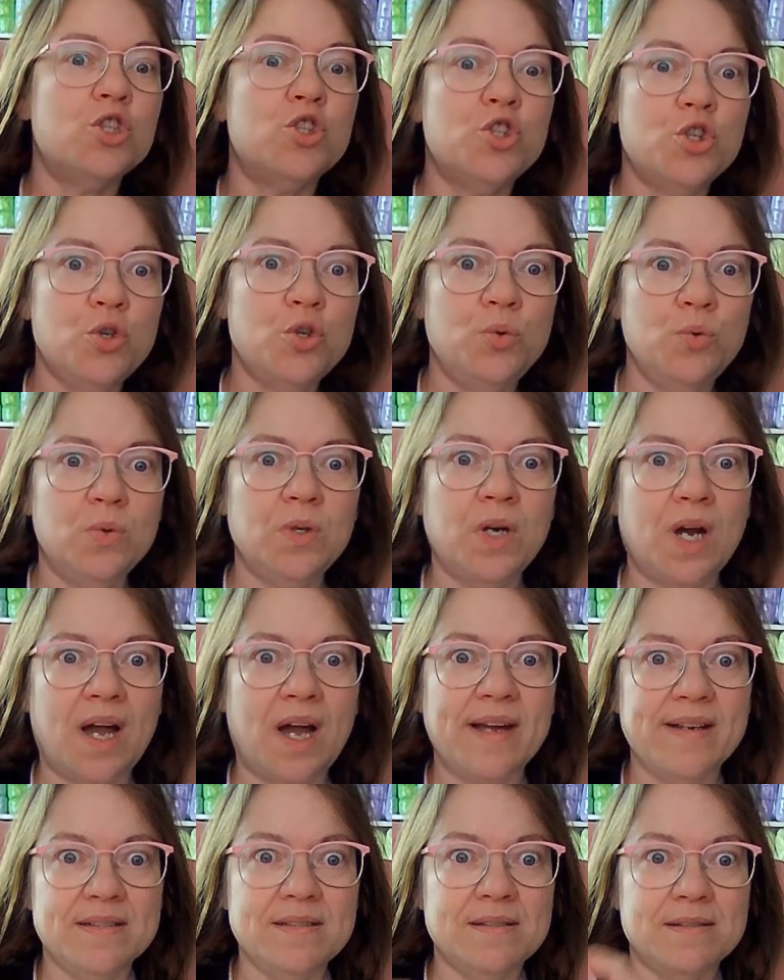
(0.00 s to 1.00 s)
Two,
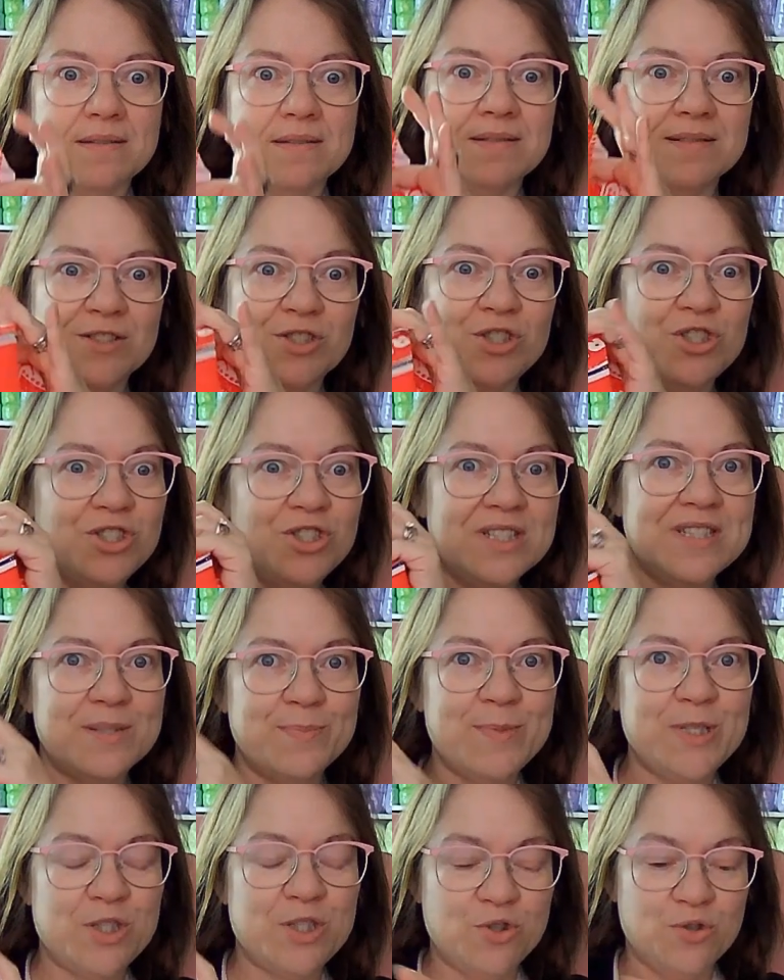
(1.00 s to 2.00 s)
guys. She sends
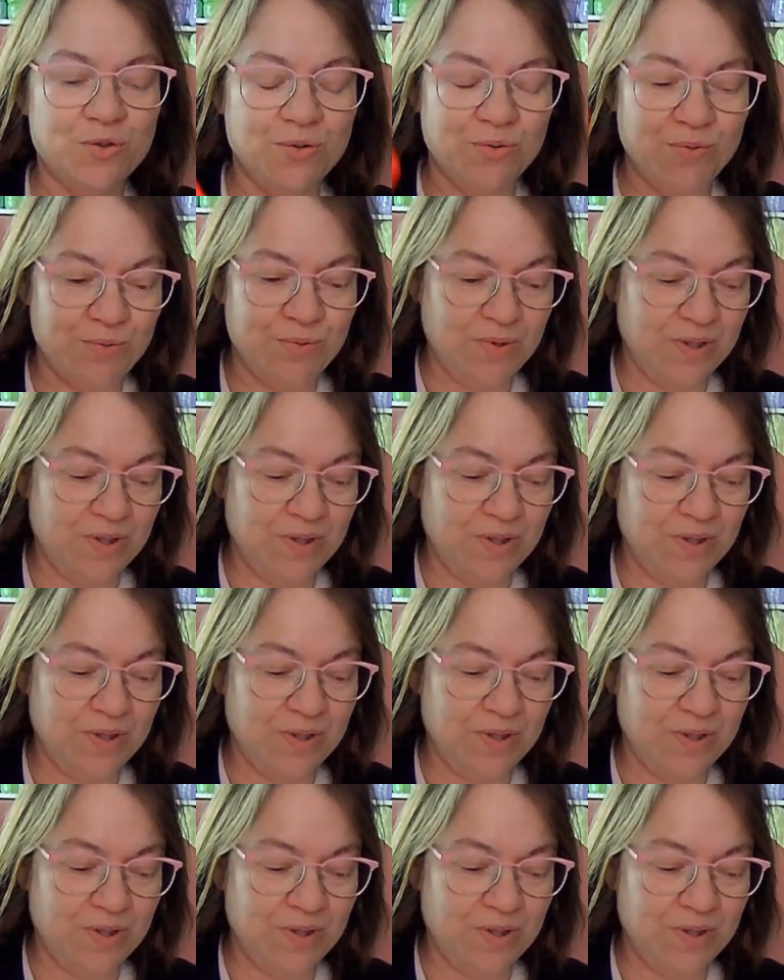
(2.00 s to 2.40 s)
me two.